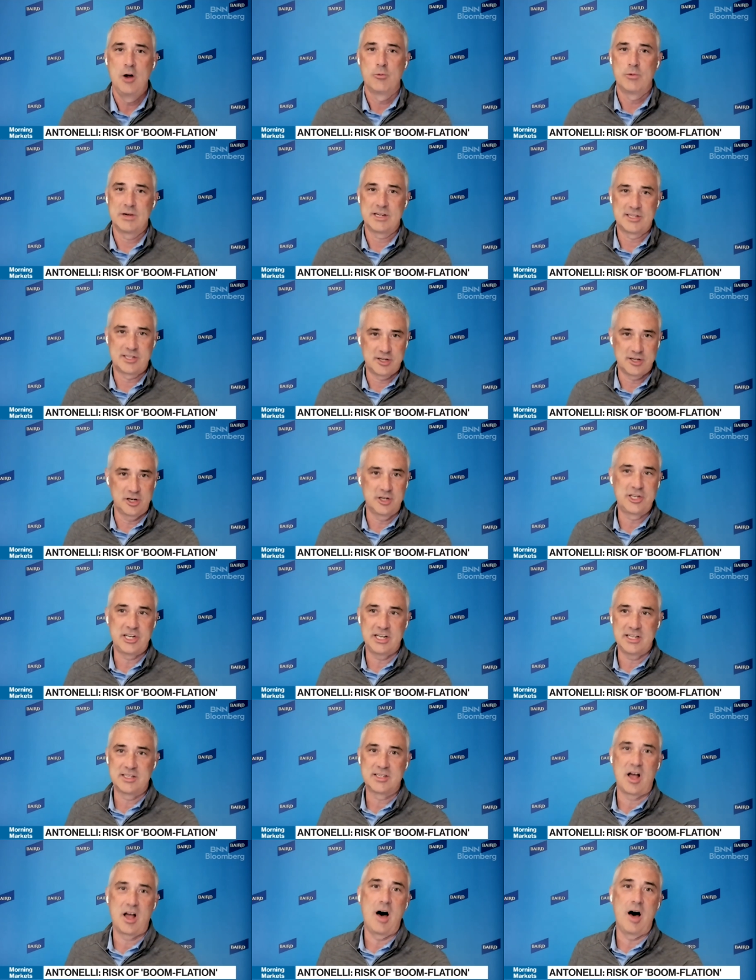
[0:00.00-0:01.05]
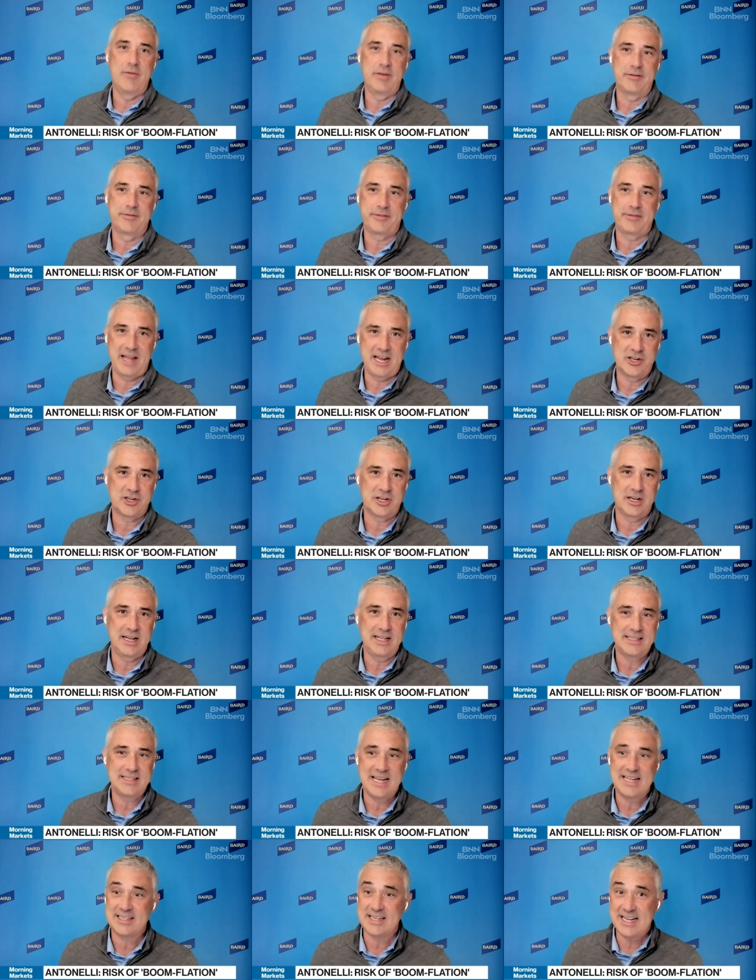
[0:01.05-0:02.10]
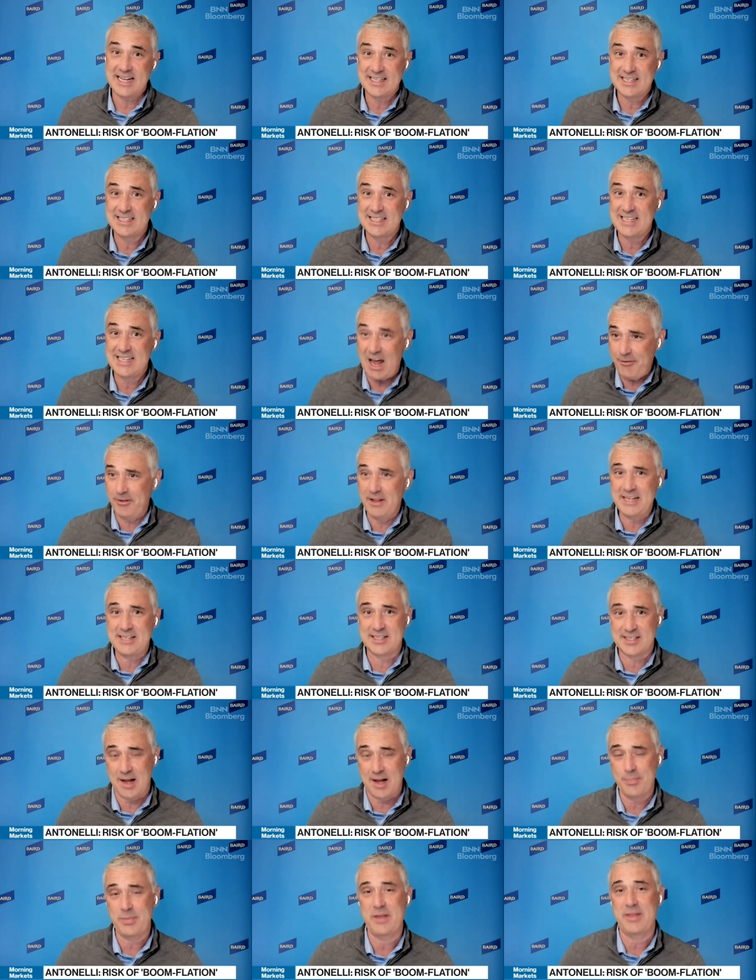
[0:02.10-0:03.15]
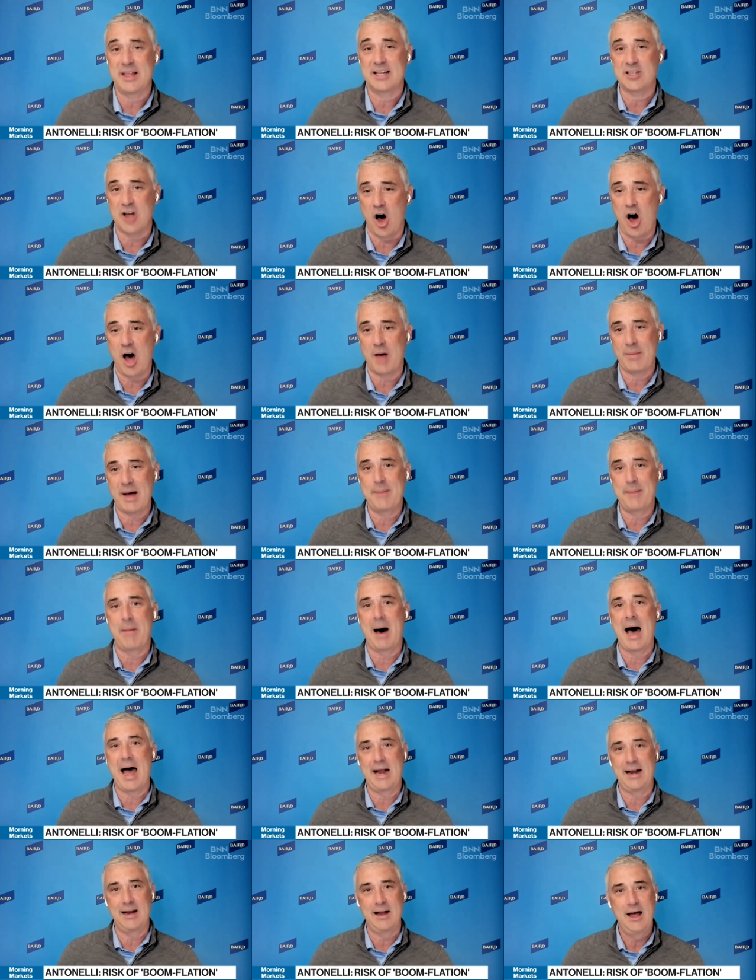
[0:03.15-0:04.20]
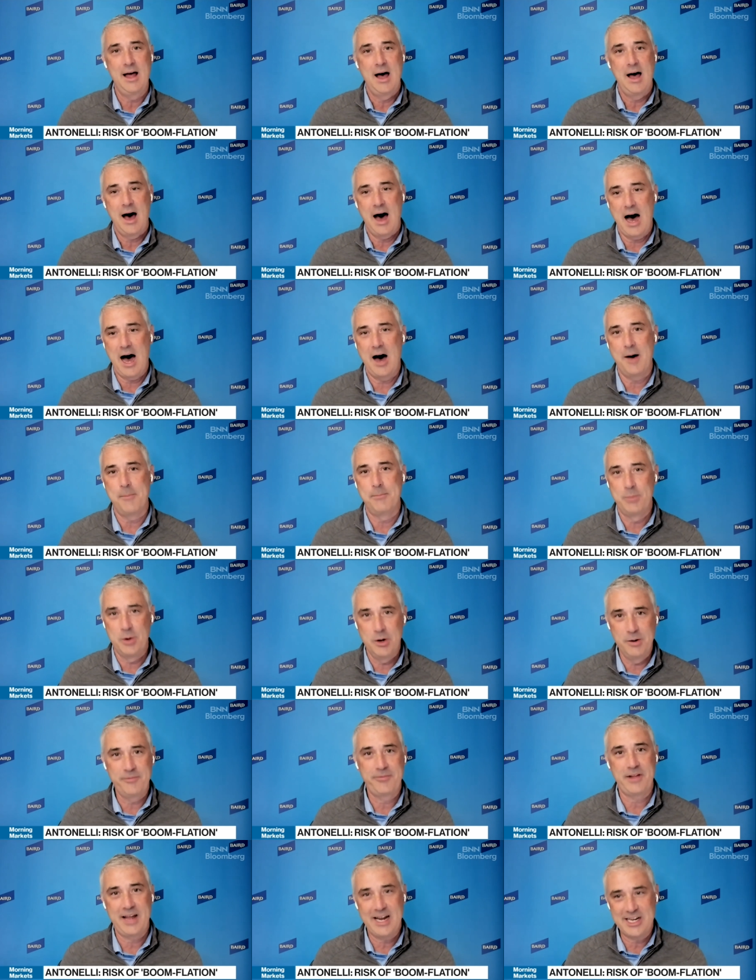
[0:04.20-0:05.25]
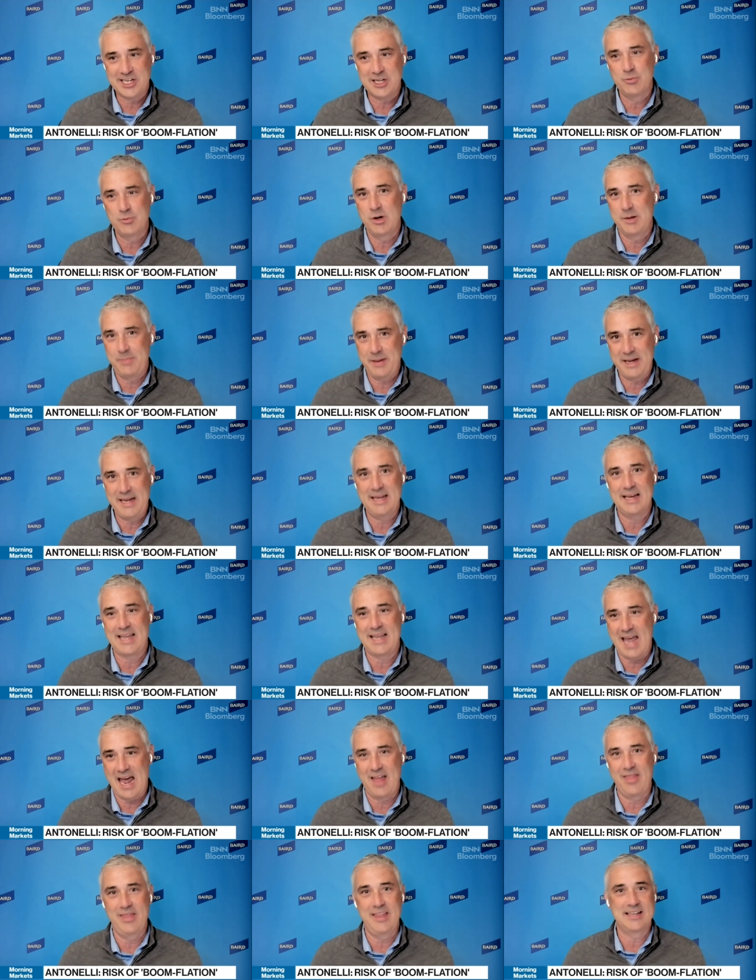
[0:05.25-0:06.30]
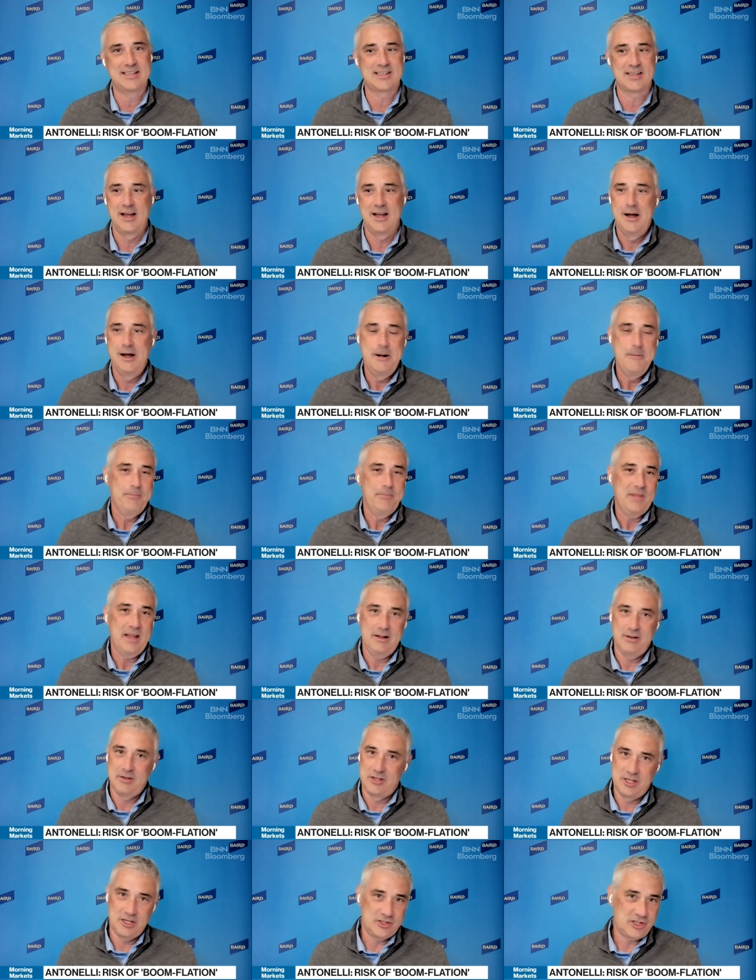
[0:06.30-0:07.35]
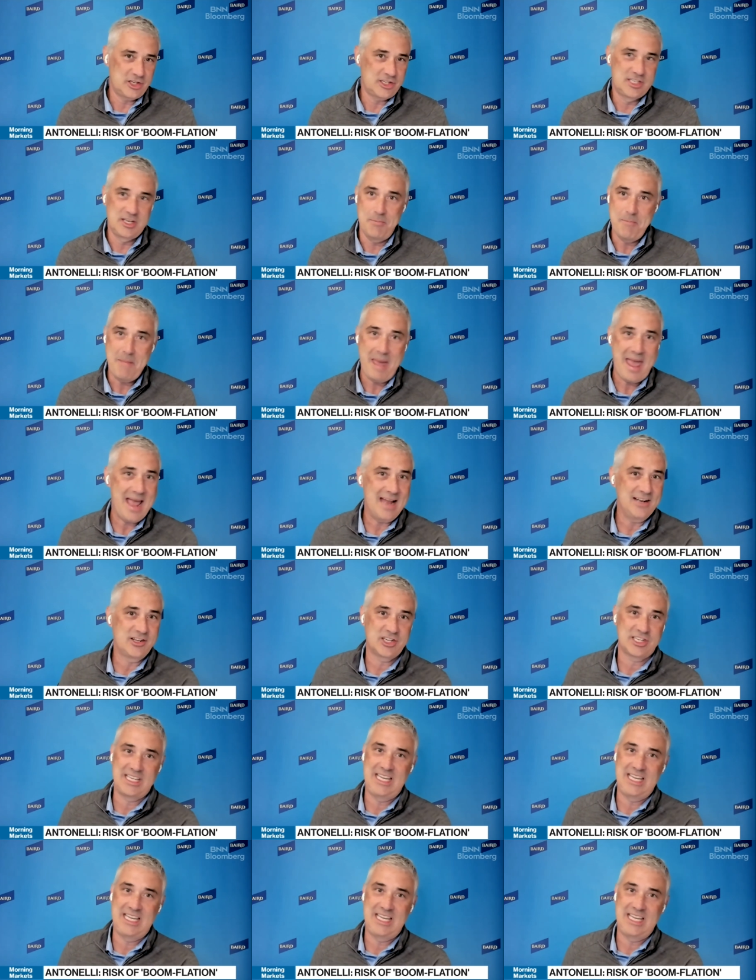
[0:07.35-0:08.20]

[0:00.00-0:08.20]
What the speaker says: resurgence of inflation. It's definitely something that's on my mind. Boomflation would be, again, this just demand just